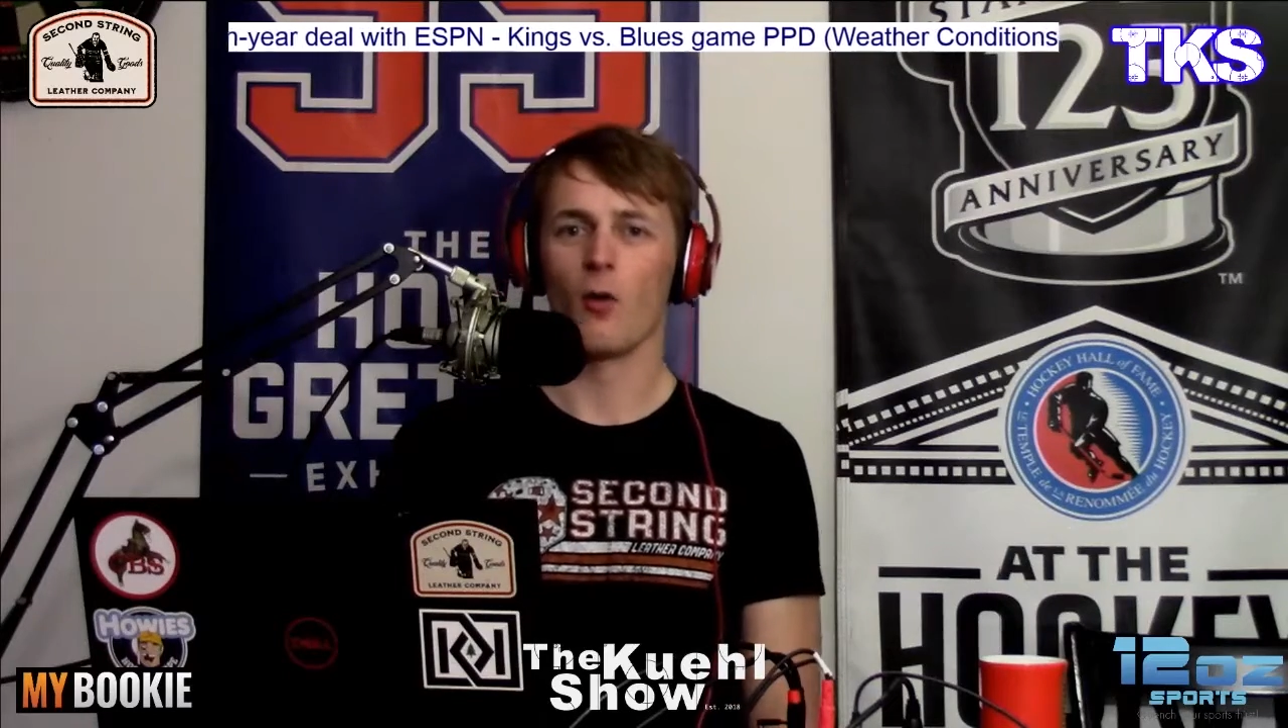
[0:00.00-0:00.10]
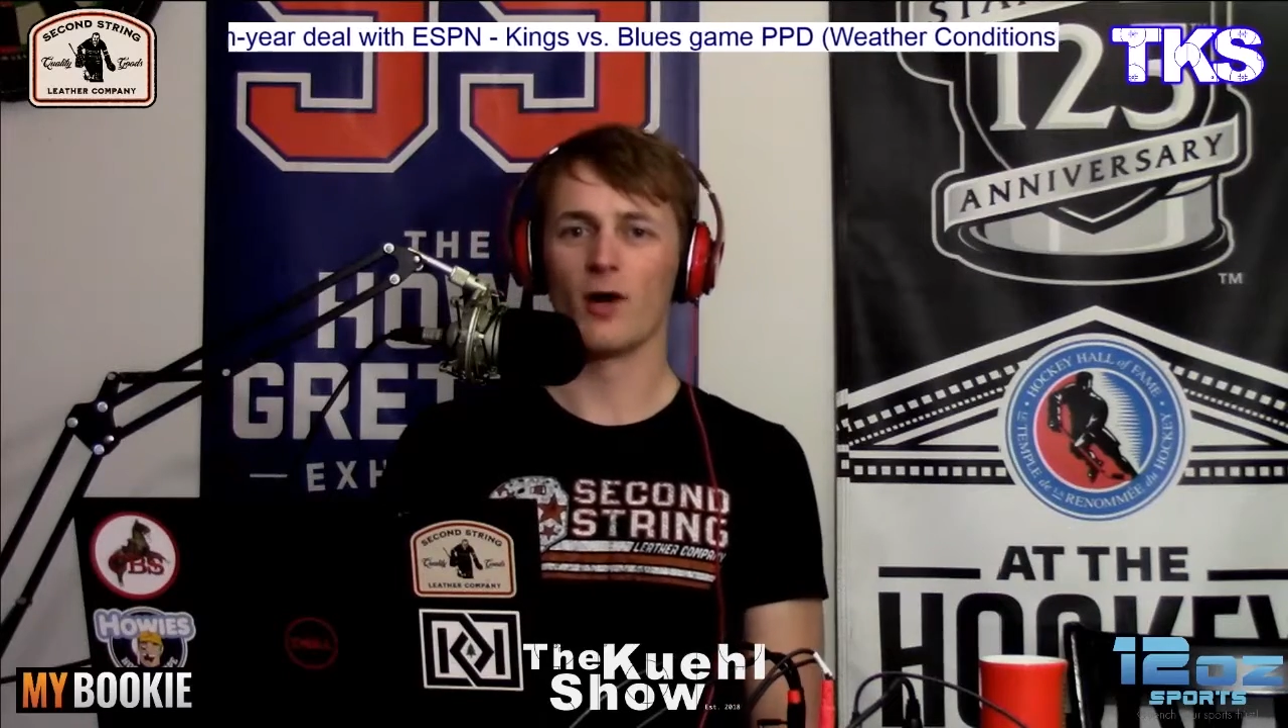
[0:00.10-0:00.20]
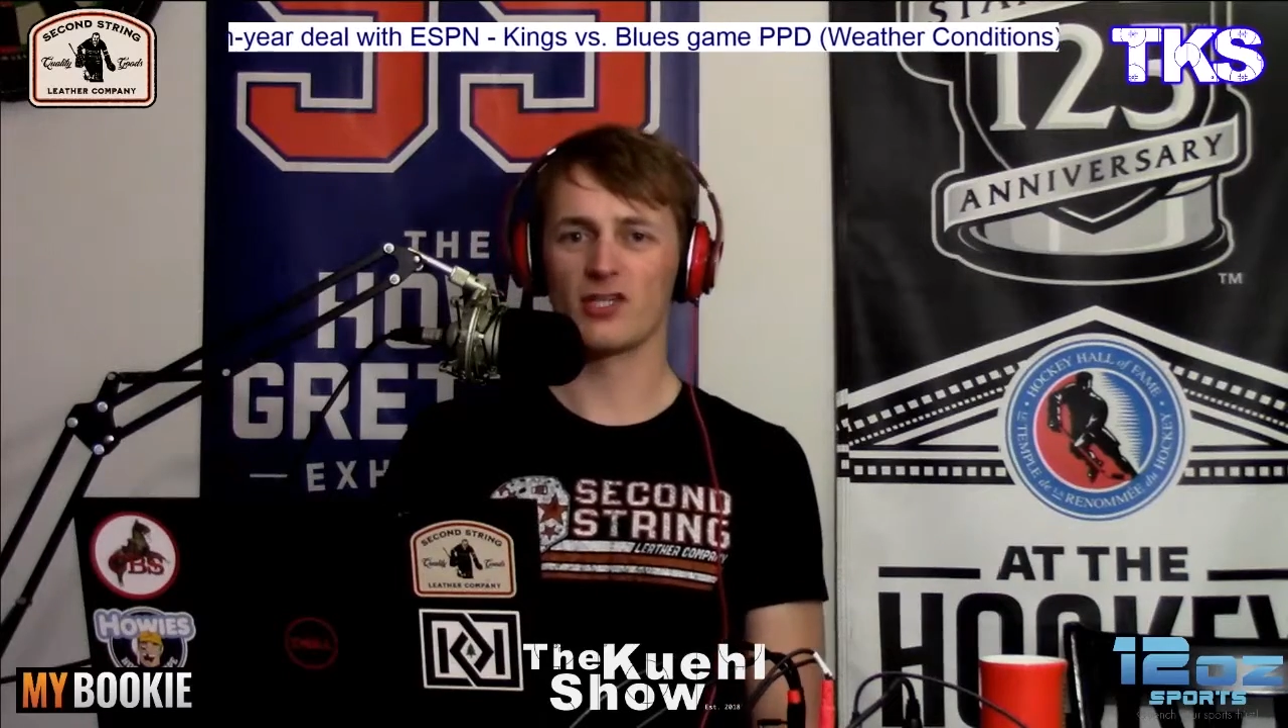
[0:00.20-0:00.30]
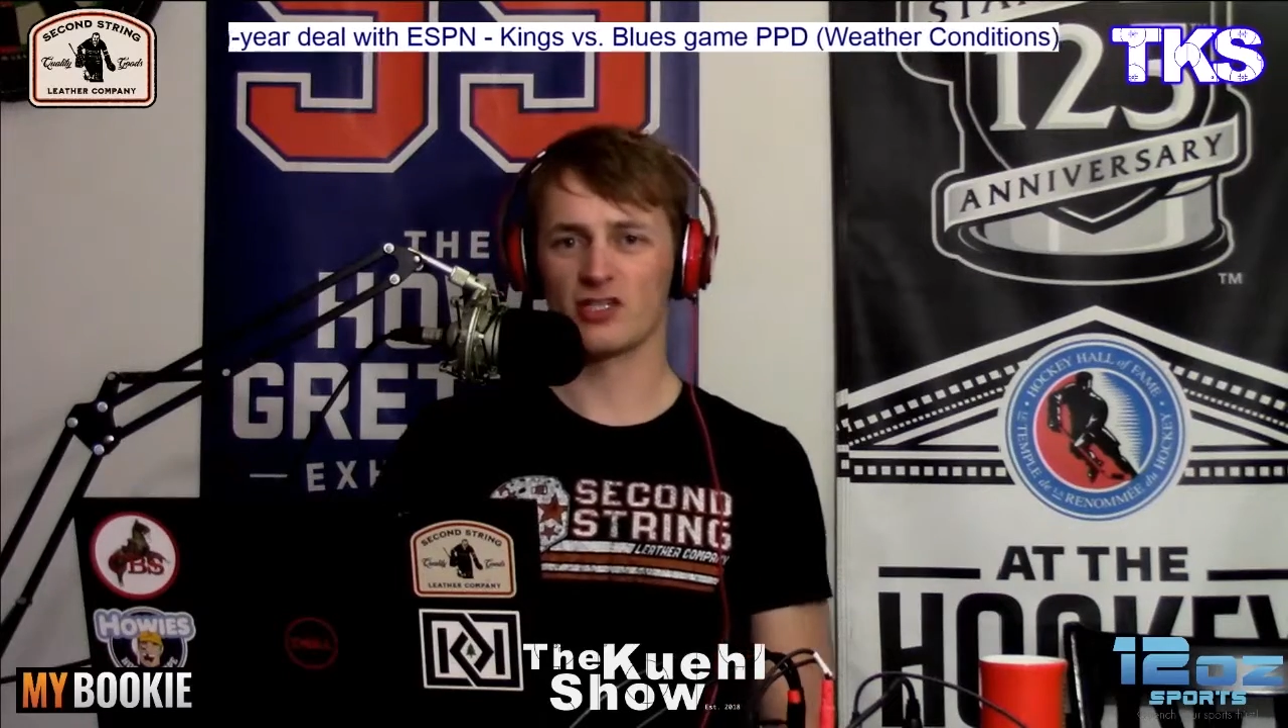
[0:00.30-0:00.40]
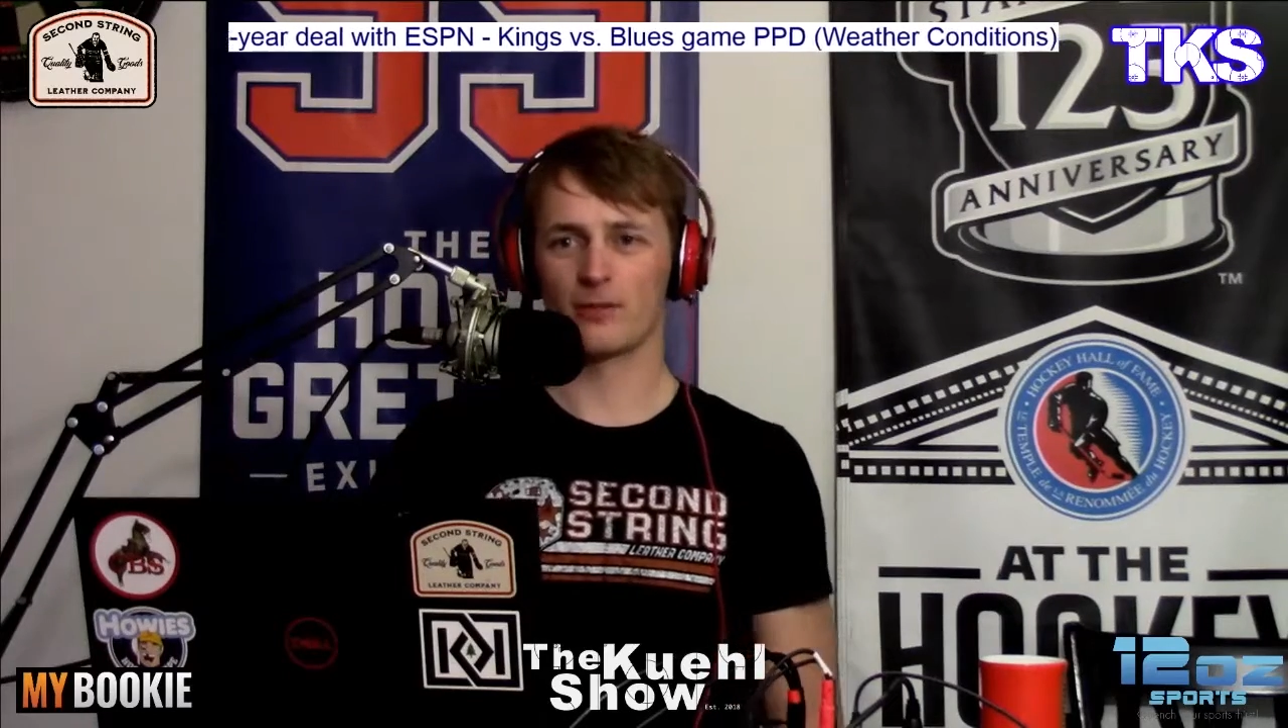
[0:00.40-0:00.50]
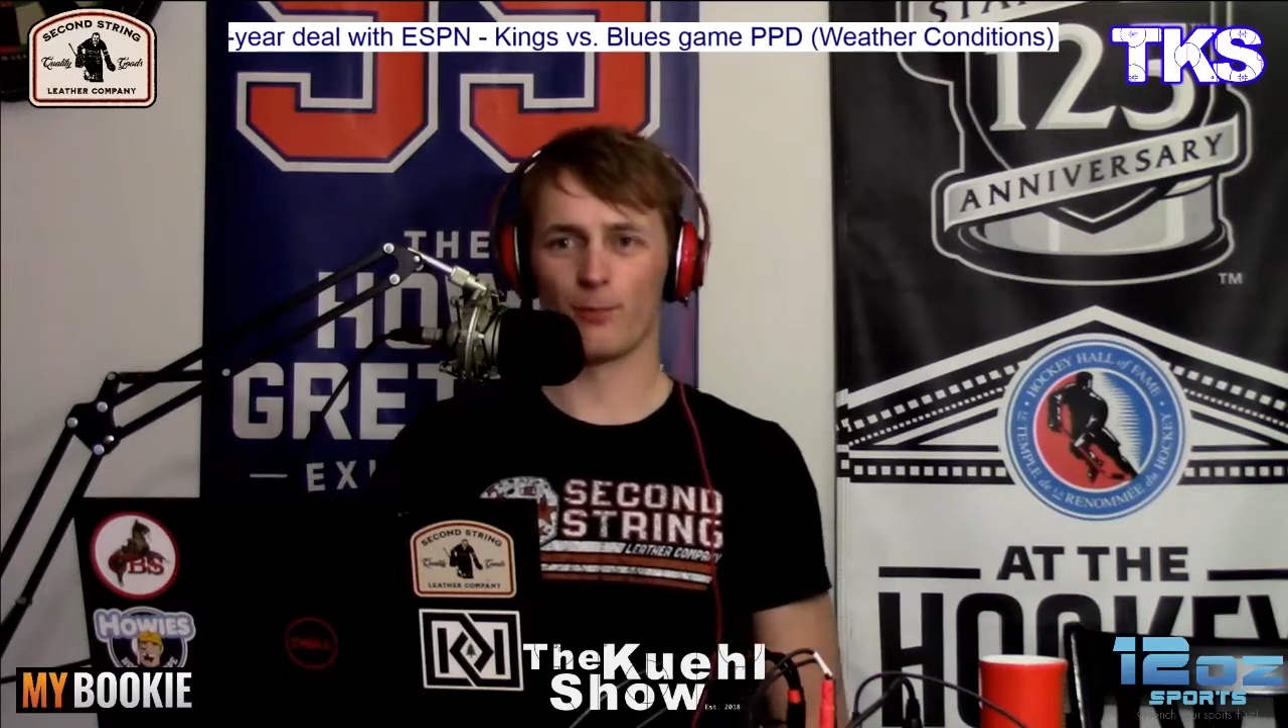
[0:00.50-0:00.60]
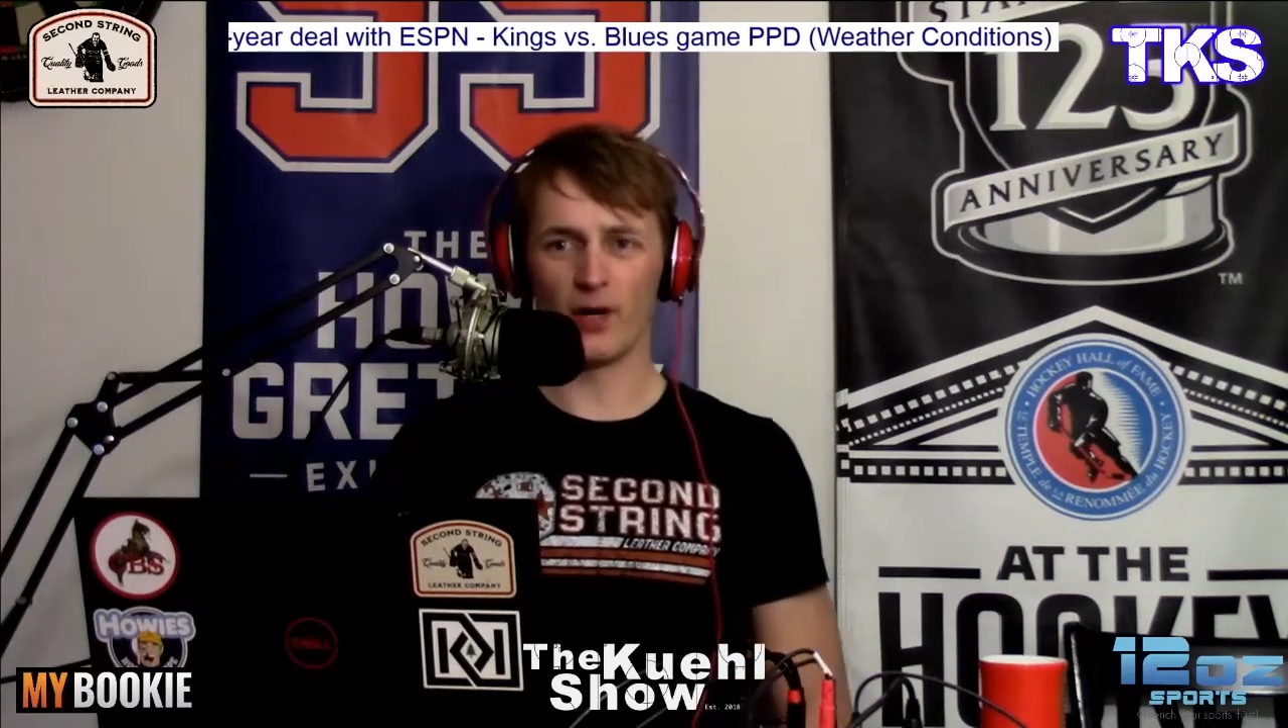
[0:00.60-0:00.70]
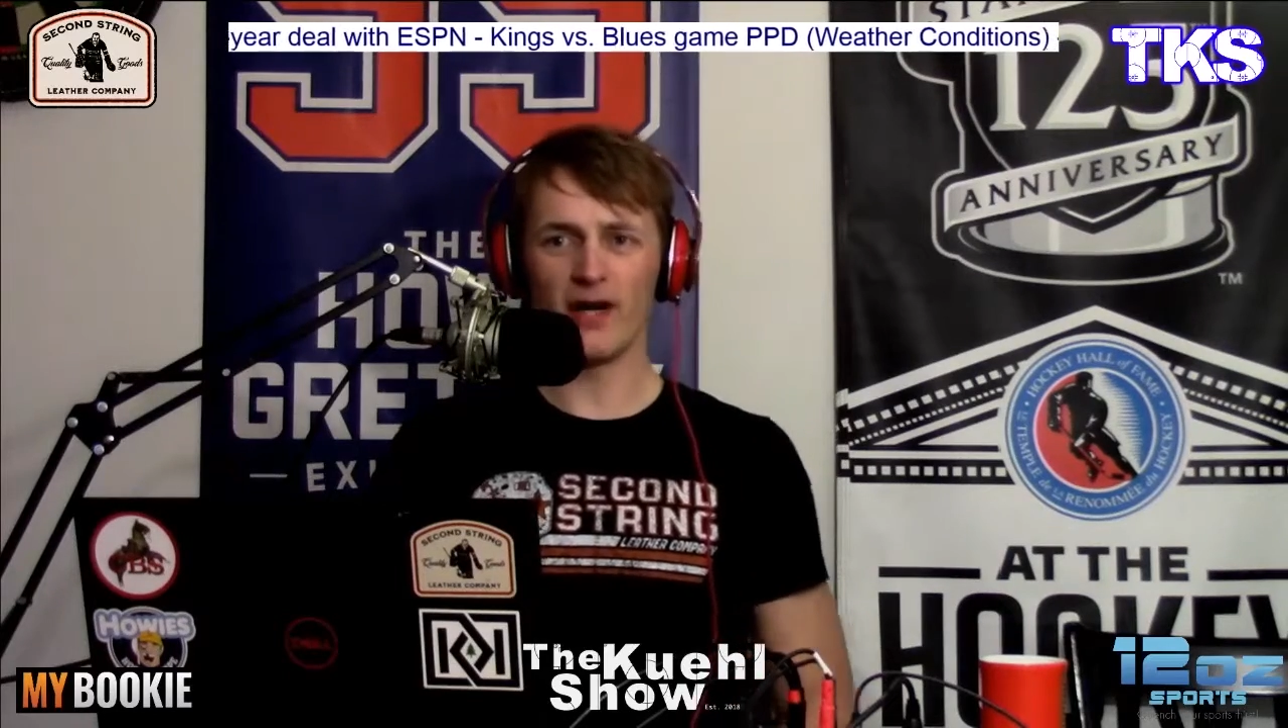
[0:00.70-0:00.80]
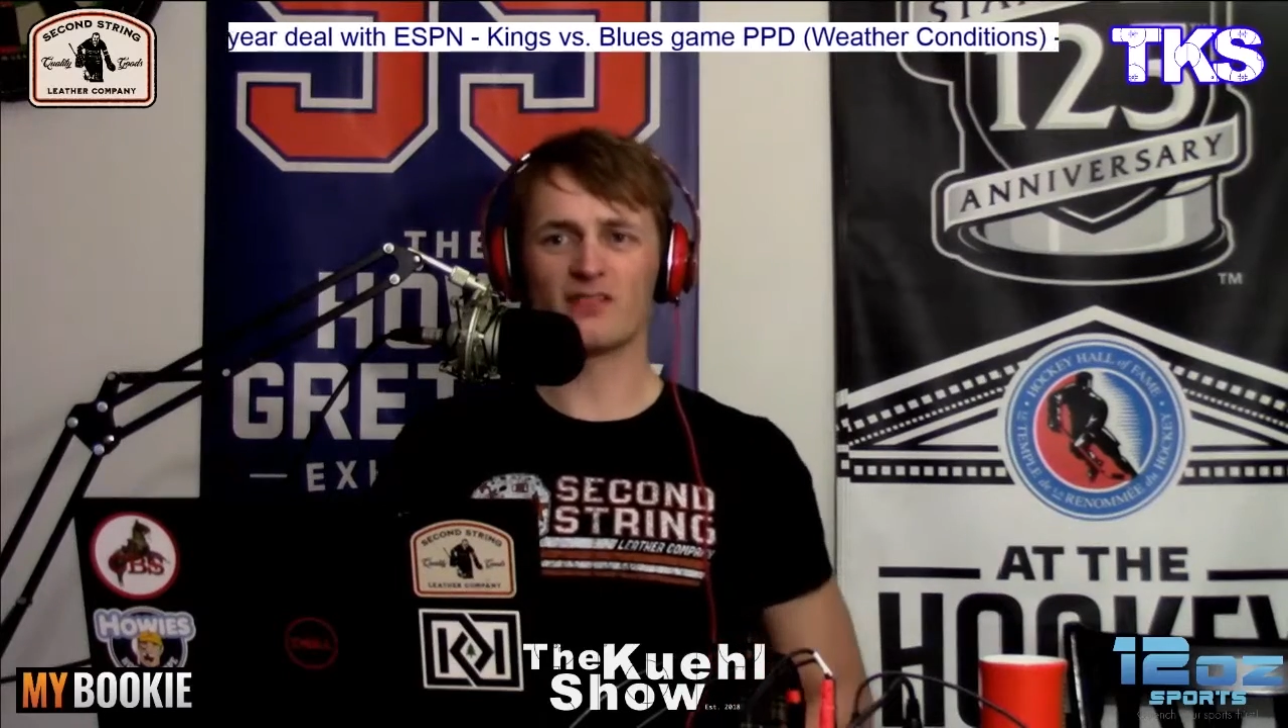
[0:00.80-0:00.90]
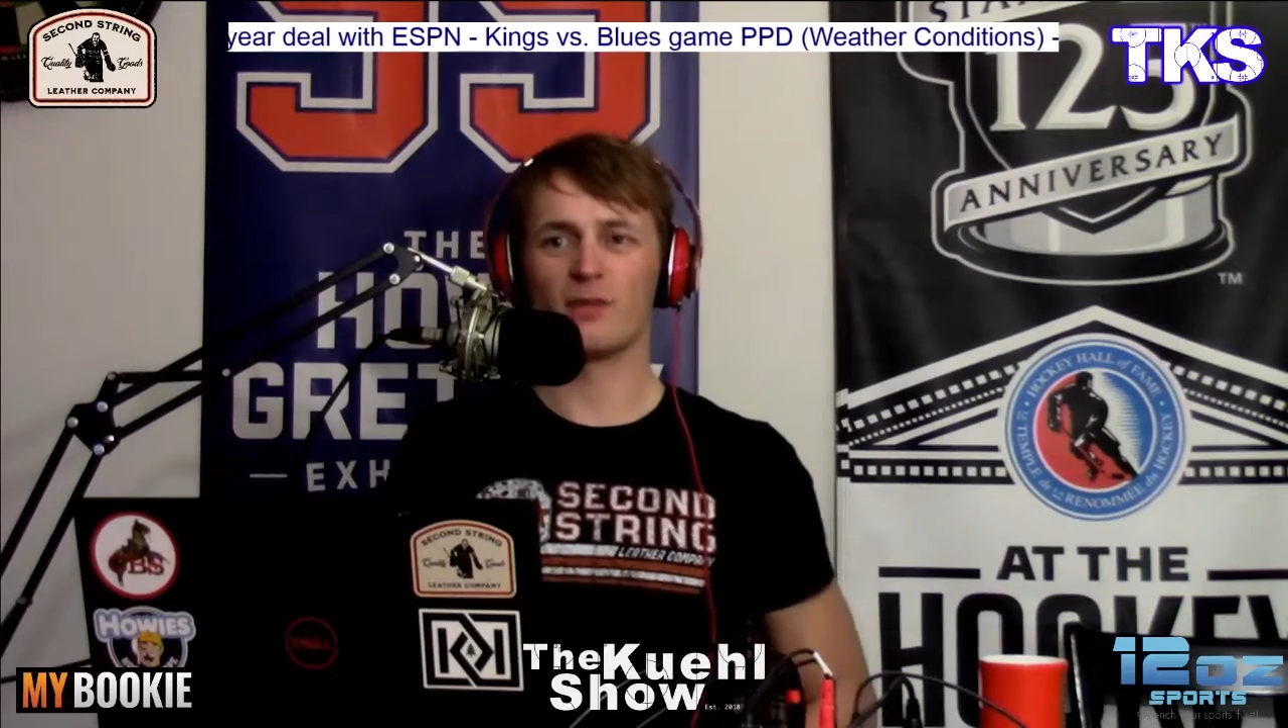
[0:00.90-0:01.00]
which brings